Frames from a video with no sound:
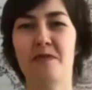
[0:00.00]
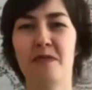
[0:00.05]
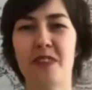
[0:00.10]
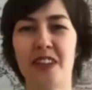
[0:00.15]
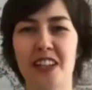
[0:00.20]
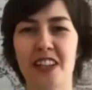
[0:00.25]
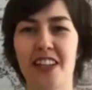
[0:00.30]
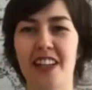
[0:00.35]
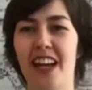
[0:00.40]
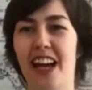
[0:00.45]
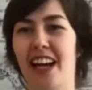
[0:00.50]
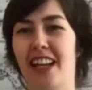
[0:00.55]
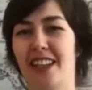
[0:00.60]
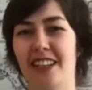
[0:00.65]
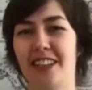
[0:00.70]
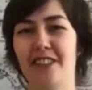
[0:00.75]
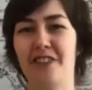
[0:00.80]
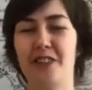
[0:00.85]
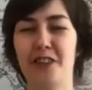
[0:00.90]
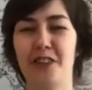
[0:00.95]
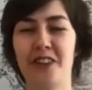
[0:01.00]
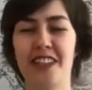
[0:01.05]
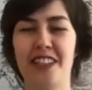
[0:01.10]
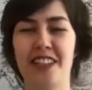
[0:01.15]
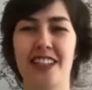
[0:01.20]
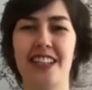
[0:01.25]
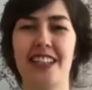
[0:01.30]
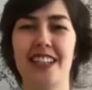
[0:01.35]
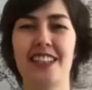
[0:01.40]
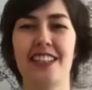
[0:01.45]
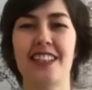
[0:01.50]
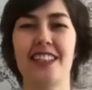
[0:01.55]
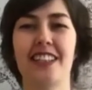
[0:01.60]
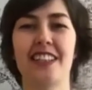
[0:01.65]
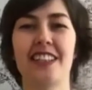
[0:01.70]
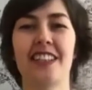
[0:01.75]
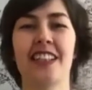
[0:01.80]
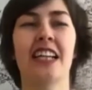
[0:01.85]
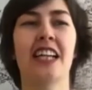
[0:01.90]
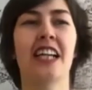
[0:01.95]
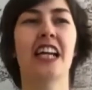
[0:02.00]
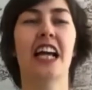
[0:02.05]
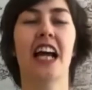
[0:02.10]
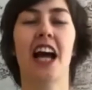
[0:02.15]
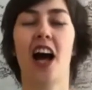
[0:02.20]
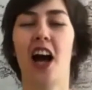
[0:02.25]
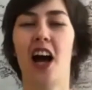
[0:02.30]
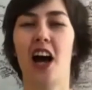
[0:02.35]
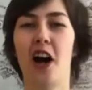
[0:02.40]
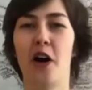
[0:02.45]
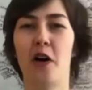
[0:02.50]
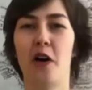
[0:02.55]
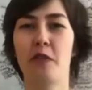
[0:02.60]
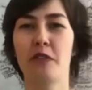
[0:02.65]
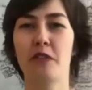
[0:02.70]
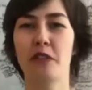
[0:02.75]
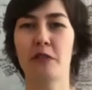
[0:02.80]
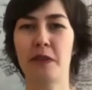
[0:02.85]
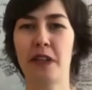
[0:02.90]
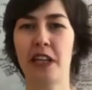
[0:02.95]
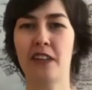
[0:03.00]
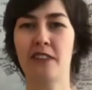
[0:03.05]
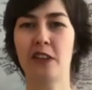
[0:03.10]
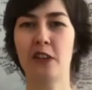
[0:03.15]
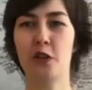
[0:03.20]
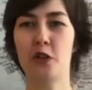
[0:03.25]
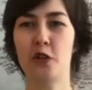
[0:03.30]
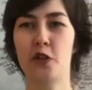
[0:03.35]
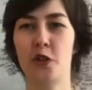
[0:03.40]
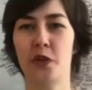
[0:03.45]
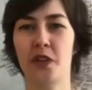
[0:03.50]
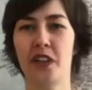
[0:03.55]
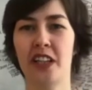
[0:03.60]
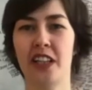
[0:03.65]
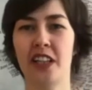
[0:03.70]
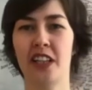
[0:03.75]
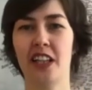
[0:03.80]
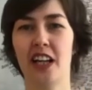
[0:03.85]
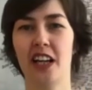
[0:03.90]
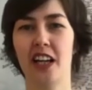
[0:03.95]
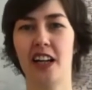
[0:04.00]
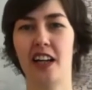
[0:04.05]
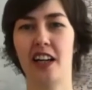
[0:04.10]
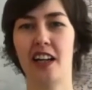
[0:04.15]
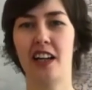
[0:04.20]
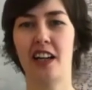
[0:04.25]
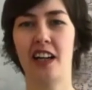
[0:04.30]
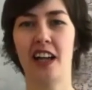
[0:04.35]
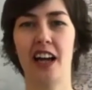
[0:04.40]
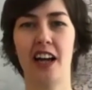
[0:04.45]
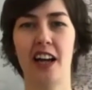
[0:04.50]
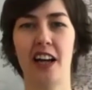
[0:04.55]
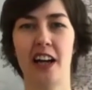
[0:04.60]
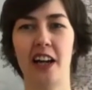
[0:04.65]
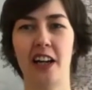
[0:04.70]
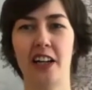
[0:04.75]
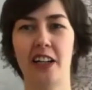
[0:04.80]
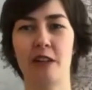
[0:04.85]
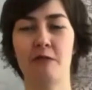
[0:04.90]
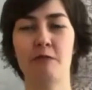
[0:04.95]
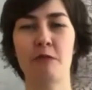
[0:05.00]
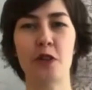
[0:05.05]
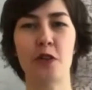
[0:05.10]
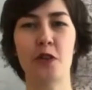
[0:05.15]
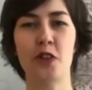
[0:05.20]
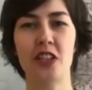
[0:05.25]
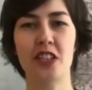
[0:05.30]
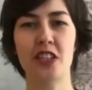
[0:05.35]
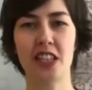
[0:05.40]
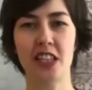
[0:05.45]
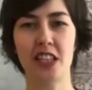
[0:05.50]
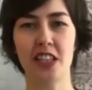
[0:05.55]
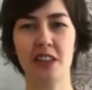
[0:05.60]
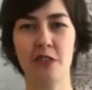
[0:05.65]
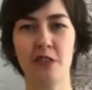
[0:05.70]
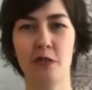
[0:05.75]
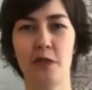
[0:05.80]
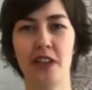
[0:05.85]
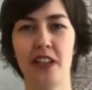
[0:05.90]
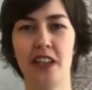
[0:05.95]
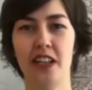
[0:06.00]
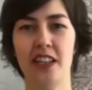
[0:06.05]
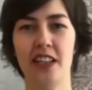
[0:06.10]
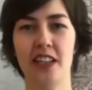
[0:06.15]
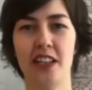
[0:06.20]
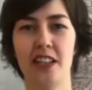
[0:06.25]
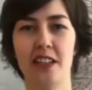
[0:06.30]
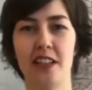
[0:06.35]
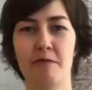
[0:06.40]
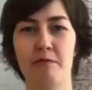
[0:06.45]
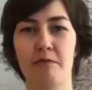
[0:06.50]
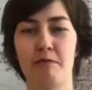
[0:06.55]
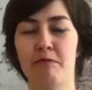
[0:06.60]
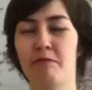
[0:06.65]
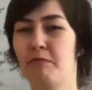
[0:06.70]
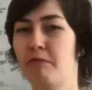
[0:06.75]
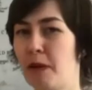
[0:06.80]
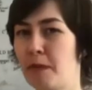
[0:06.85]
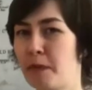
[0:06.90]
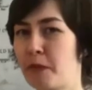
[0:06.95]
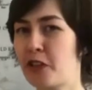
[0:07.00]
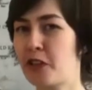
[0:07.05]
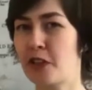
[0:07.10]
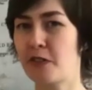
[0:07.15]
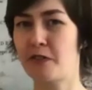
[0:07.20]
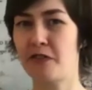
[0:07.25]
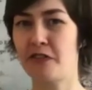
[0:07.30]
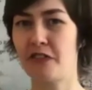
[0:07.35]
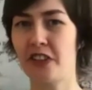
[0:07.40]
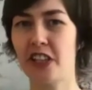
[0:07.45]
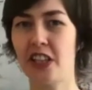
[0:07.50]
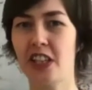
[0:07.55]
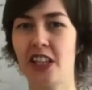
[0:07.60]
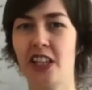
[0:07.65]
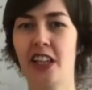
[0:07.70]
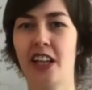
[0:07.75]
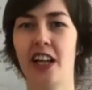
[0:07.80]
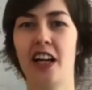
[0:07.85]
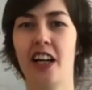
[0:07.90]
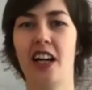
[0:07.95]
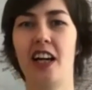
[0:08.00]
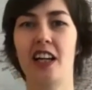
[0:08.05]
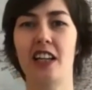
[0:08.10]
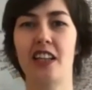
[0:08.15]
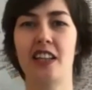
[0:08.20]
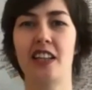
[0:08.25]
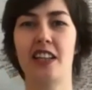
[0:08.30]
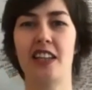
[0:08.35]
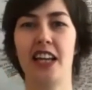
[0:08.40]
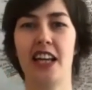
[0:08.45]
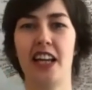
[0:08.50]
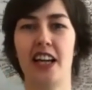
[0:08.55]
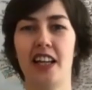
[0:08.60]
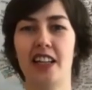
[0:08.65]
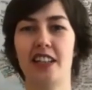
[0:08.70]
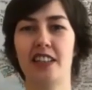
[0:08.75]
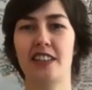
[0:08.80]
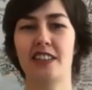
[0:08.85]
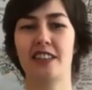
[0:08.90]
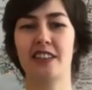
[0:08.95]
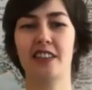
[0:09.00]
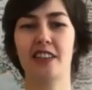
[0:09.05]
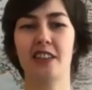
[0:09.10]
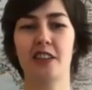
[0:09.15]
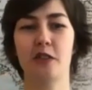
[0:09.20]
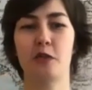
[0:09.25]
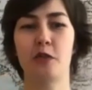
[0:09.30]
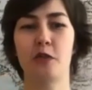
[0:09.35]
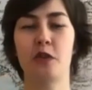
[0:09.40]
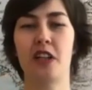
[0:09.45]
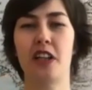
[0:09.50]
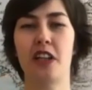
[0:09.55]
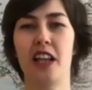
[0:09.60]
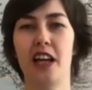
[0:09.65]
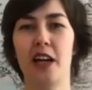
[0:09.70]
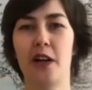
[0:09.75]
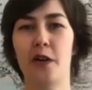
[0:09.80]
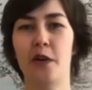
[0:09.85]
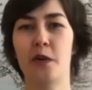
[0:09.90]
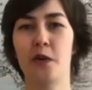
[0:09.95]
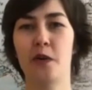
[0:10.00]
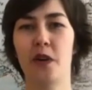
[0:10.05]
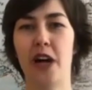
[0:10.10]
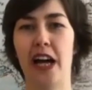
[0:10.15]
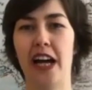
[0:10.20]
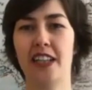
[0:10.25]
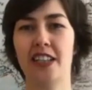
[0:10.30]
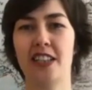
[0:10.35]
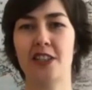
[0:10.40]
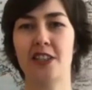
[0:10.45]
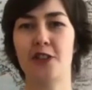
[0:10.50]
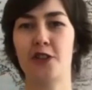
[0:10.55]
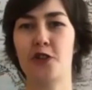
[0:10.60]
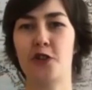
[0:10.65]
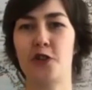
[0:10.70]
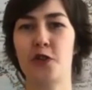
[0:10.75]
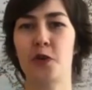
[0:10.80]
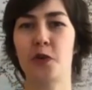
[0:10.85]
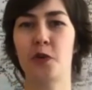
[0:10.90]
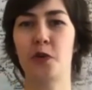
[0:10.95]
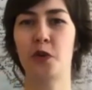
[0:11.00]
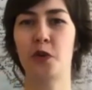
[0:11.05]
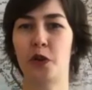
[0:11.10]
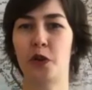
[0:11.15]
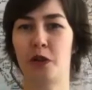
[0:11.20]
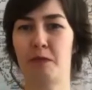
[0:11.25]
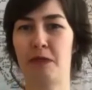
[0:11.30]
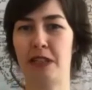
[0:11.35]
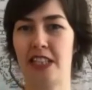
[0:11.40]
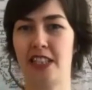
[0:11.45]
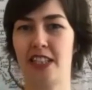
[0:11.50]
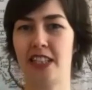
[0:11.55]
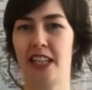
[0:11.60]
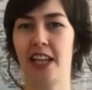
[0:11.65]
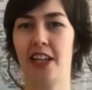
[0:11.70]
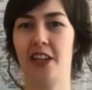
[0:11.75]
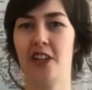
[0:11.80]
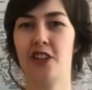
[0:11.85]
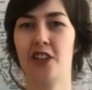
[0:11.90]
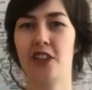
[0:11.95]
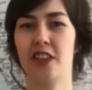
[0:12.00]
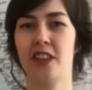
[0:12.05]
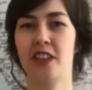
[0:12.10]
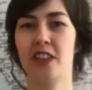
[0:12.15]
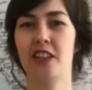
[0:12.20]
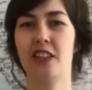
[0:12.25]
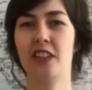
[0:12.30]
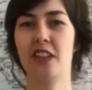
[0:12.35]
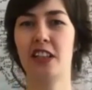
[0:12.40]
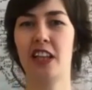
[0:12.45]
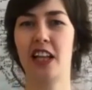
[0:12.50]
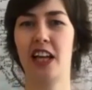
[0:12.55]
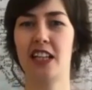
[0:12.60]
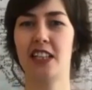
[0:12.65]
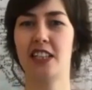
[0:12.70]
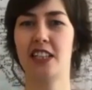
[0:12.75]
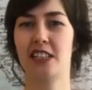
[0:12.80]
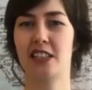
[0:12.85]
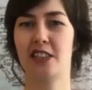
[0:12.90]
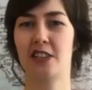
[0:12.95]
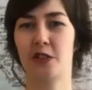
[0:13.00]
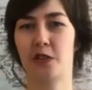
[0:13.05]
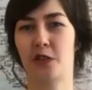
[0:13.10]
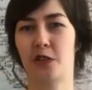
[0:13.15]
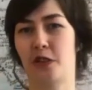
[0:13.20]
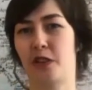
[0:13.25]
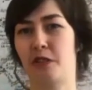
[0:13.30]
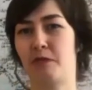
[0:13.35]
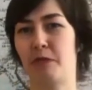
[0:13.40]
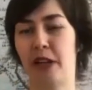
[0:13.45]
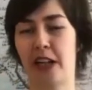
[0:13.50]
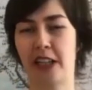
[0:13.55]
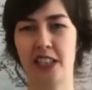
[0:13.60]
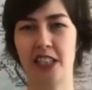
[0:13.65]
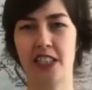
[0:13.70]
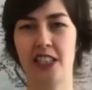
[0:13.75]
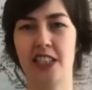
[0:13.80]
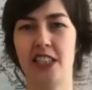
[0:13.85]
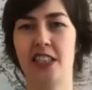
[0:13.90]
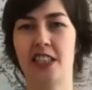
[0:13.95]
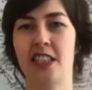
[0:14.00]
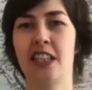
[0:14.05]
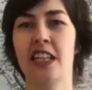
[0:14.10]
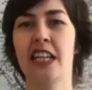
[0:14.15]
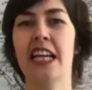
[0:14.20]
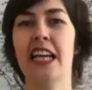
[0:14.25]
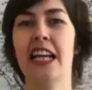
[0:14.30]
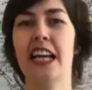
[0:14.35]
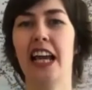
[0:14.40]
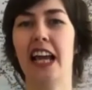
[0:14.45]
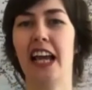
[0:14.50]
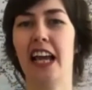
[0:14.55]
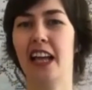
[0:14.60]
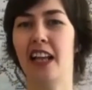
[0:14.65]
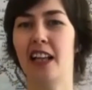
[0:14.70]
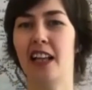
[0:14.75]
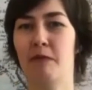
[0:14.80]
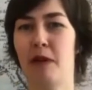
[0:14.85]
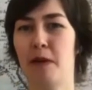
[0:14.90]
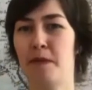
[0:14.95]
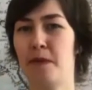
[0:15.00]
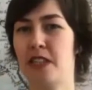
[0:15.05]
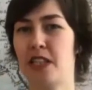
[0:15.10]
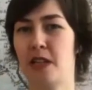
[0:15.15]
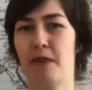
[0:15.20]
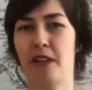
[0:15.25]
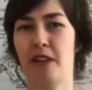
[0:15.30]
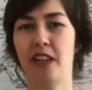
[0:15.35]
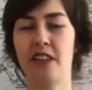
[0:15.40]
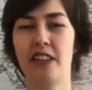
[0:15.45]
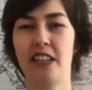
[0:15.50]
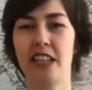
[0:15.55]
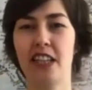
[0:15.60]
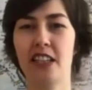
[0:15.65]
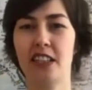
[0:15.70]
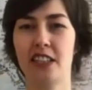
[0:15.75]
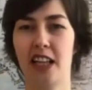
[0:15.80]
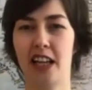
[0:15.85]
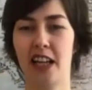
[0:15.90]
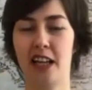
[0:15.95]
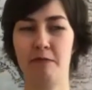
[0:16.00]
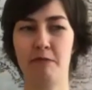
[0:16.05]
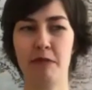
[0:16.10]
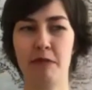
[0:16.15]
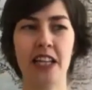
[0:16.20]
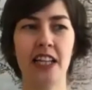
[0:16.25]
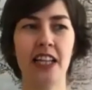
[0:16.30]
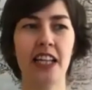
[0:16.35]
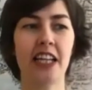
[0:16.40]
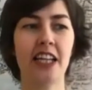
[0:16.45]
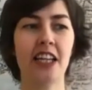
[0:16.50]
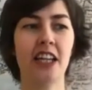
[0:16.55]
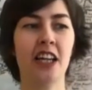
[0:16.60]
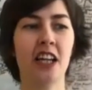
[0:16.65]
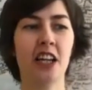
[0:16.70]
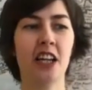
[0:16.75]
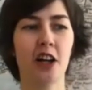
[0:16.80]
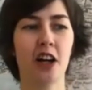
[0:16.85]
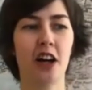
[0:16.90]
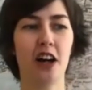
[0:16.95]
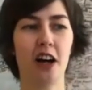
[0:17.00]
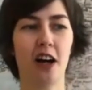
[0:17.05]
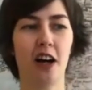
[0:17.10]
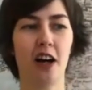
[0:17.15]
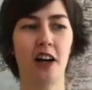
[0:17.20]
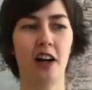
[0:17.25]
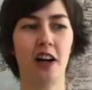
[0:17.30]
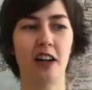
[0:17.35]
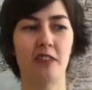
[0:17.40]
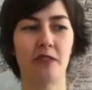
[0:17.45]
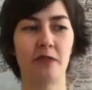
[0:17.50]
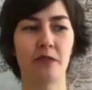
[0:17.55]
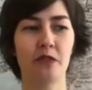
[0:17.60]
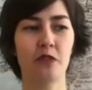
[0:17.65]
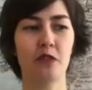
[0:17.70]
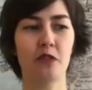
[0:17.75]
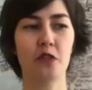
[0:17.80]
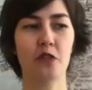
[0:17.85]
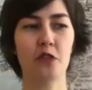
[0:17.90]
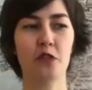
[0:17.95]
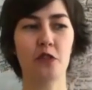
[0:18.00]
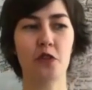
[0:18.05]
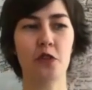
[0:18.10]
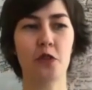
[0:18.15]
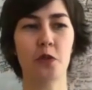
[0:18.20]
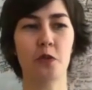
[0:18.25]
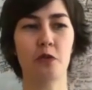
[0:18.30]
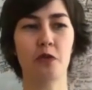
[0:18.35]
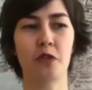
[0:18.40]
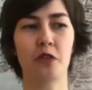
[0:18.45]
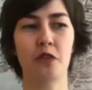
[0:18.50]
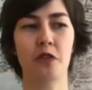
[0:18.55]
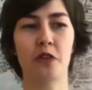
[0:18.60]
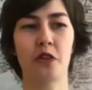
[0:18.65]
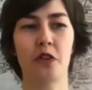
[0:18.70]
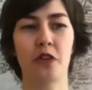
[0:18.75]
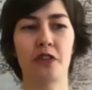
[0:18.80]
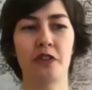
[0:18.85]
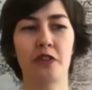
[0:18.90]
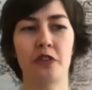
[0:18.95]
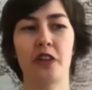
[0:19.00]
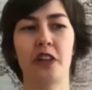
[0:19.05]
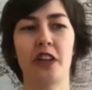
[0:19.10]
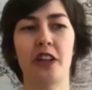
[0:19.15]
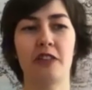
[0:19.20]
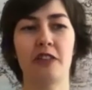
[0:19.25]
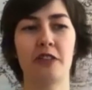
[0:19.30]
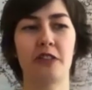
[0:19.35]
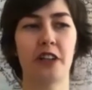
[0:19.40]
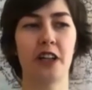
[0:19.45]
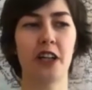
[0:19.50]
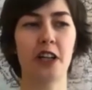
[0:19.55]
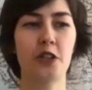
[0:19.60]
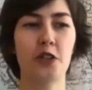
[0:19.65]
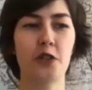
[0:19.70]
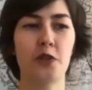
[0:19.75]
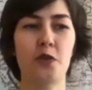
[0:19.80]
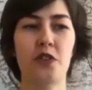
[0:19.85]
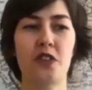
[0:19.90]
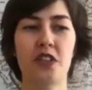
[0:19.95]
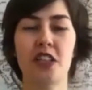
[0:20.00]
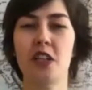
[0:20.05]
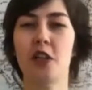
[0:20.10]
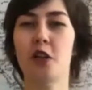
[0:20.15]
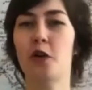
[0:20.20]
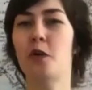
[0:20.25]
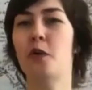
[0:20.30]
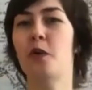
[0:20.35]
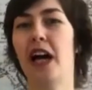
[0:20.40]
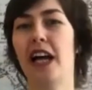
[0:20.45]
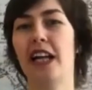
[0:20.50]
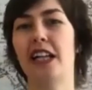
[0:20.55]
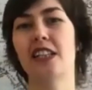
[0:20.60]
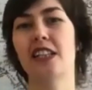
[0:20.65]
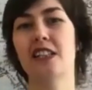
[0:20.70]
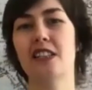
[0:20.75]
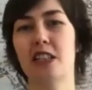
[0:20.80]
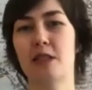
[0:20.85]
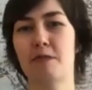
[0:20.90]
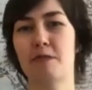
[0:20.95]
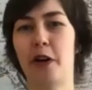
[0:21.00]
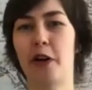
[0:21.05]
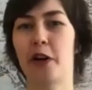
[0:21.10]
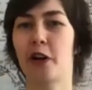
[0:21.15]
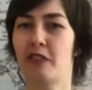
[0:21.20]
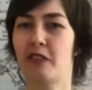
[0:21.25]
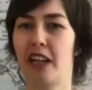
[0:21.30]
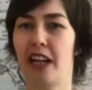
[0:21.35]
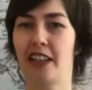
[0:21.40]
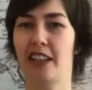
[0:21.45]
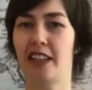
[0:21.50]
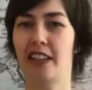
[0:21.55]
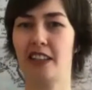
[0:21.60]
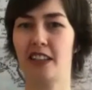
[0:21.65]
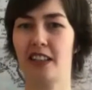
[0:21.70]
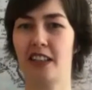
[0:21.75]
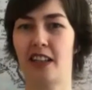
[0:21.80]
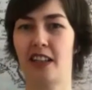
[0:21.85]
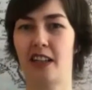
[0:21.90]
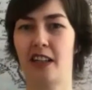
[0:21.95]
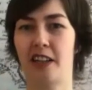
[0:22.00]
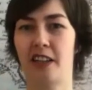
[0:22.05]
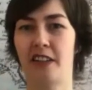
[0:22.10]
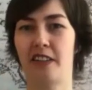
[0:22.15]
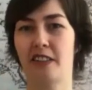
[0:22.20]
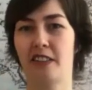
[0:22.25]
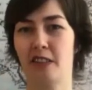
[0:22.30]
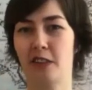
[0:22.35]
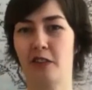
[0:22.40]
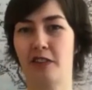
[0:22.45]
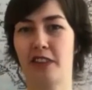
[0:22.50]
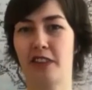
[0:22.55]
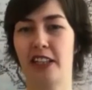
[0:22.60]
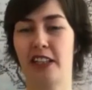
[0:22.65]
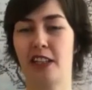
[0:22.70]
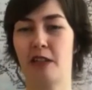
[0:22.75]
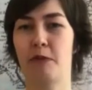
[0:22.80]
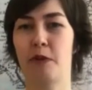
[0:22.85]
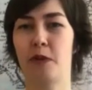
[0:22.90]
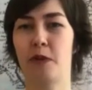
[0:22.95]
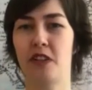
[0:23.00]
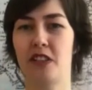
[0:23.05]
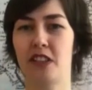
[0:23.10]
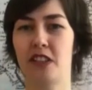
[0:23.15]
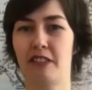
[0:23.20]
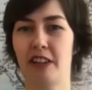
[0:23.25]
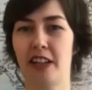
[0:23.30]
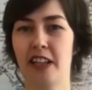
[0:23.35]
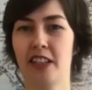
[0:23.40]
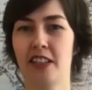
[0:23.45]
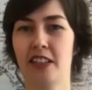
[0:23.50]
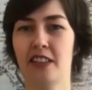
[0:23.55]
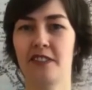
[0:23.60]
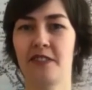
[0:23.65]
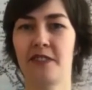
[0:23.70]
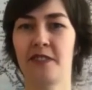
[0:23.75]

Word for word: me and the viewers, the listeners, uh, we will be able to join uh, a community with a membership fee uh, that would allow access to your meditation classes or practices and maybe some other things, and mainly uh, to for, for, for us to see who else is part of that, uh, of that community, right?